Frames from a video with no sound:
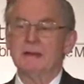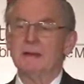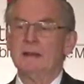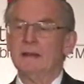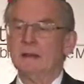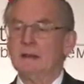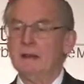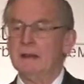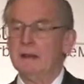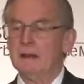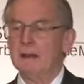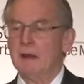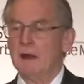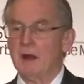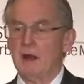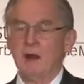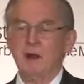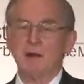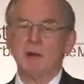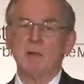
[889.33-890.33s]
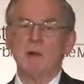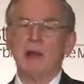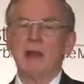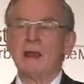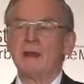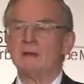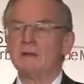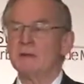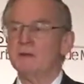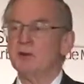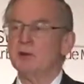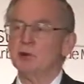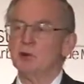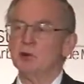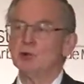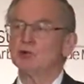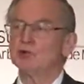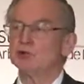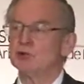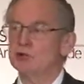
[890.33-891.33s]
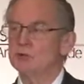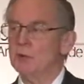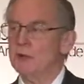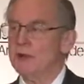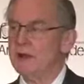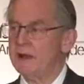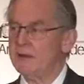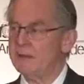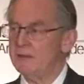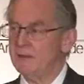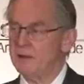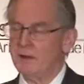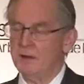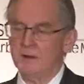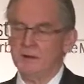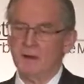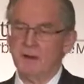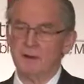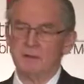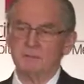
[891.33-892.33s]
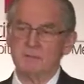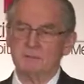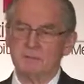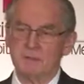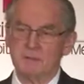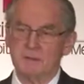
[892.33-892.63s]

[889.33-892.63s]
are to act in a neutral way. They are not